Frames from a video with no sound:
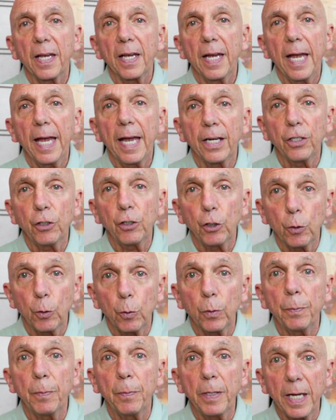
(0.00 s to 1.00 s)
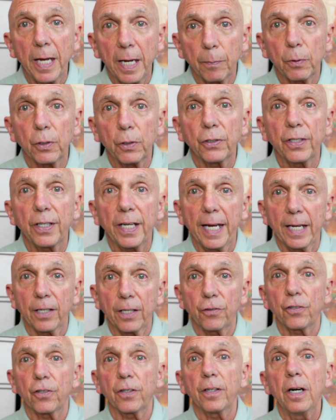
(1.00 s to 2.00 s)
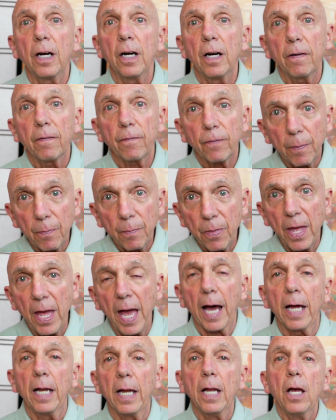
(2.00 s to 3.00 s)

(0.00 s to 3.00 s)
and you would be able to answer from that.